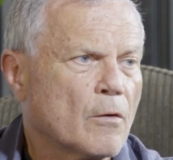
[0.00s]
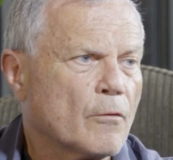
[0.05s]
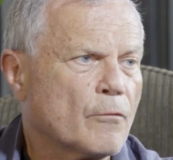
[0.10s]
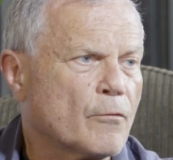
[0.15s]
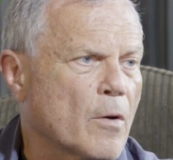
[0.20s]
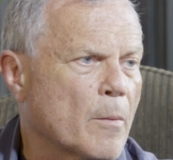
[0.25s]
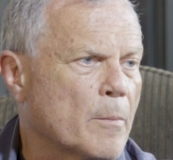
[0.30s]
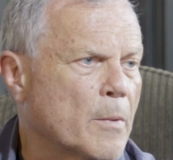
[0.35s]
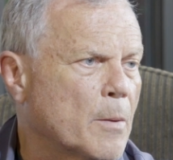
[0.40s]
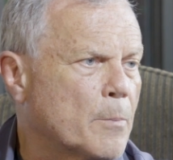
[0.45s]

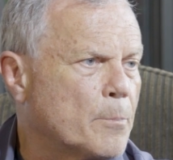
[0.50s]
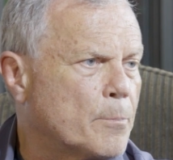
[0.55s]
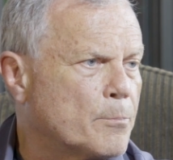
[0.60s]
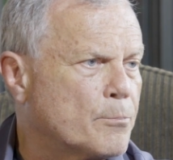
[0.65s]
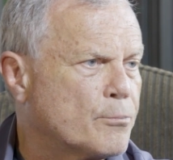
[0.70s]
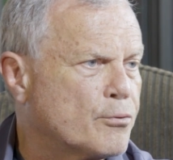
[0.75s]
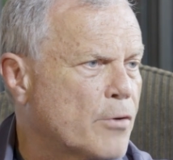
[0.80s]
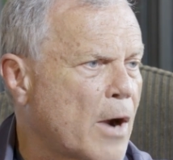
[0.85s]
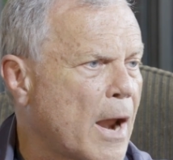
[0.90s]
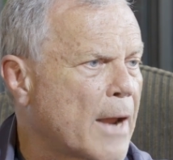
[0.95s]
From a
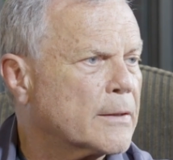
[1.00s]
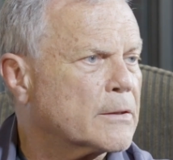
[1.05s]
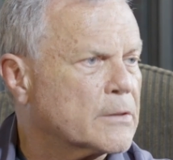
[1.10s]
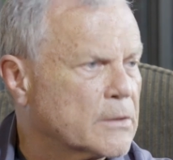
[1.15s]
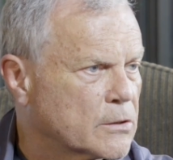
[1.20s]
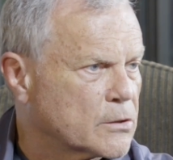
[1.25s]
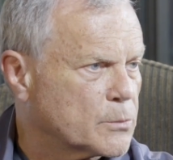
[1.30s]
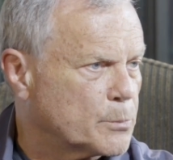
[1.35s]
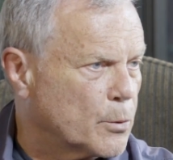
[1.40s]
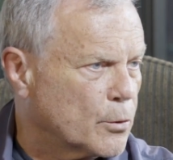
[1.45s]

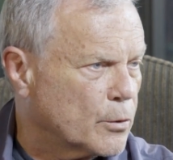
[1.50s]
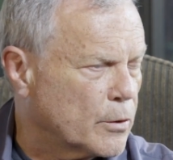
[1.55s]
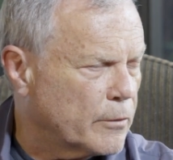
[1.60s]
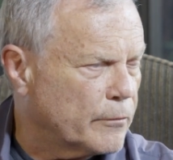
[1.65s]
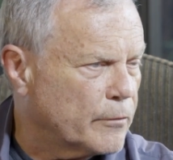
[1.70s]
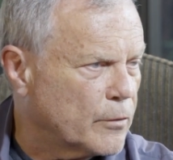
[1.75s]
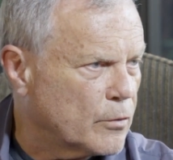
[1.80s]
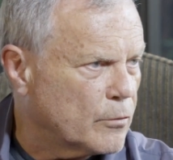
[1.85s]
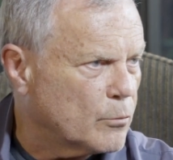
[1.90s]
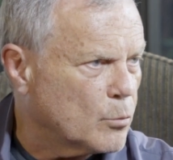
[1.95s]
practice point of
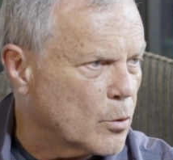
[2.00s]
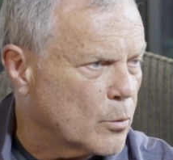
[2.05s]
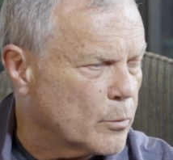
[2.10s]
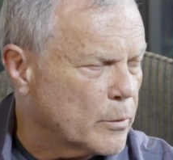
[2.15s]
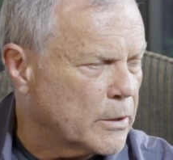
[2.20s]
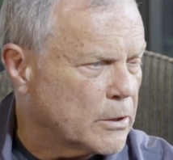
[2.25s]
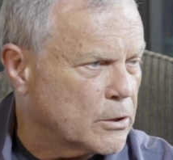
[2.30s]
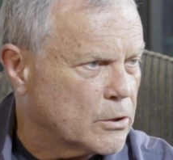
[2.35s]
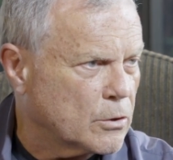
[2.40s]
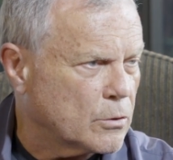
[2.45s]
view, what
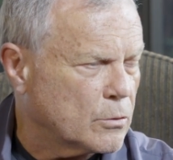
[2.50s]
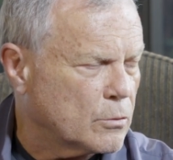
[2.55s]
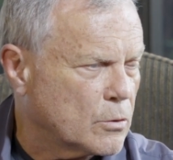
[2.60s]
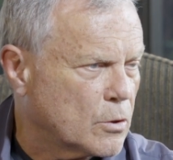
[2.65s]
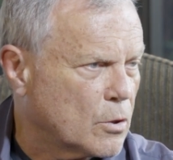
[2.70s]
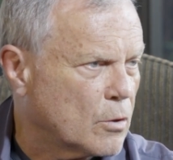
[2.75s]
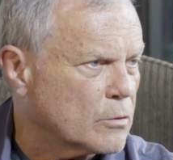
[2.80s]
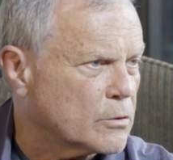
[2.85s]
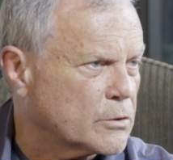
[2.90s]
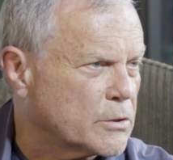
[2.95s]
we do,
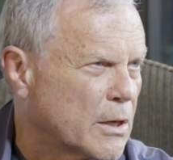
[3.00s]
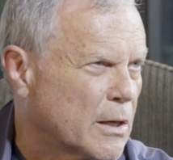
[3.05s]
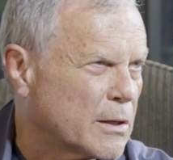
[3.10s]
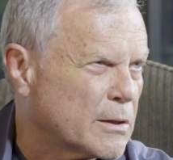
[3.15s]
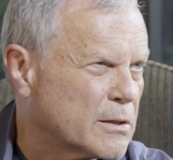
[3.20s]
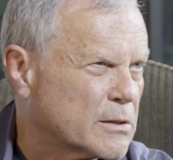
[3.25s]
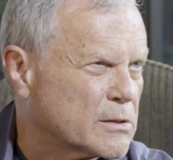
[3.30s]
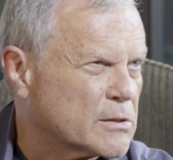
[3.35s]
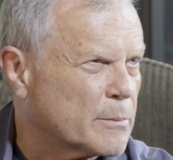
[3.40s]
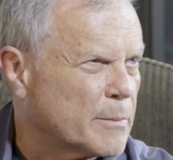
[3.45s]

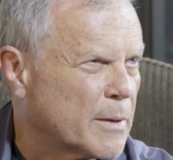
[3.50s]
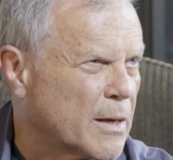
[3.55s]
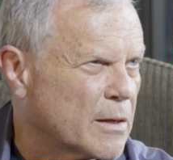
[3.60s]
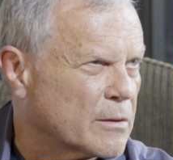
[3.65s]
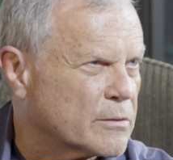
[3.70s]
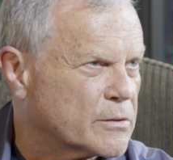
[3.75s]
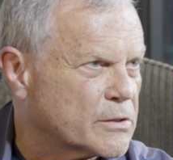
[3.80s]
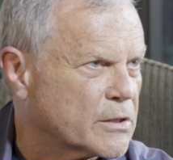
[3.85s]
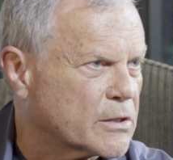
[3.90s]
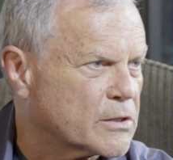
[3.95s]
content is
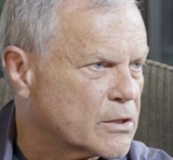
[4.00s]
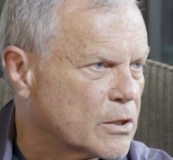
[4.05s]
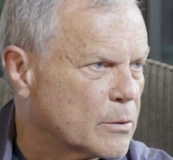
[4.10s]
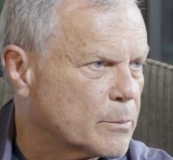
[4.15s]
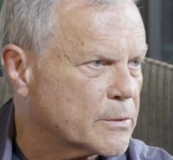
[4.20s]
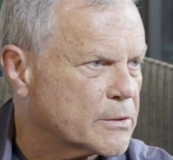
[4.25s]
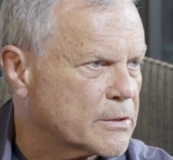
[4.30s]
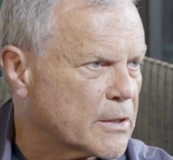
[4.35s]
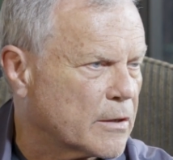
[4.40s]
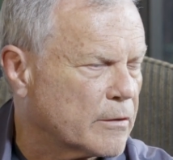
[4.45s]
about
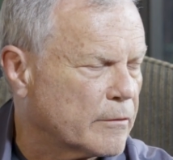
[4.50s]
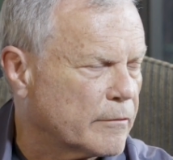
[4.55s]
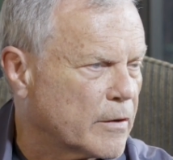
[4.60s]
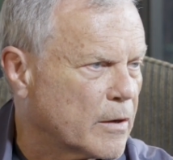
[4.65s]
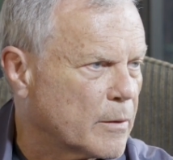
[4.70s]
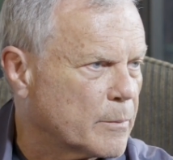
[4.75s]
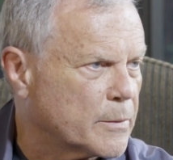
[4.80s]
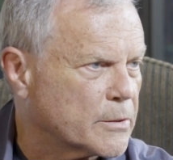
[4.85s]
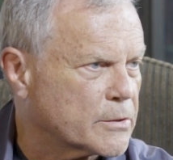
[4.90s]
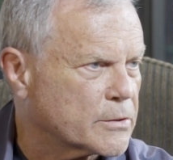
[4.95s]
60% of
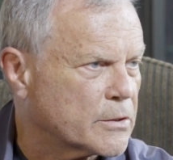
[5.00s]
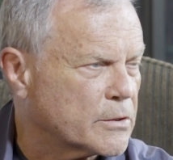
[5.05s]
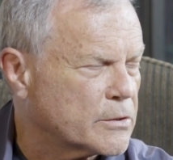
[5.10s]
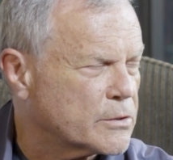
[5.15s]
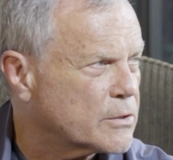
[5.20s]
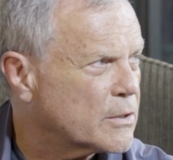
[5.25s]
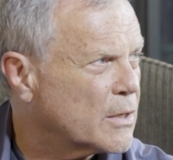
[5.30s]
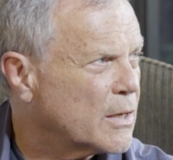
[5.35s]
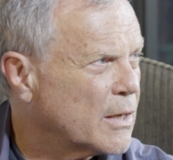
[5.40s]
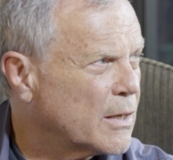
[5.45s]
our
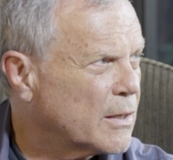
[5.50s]
business,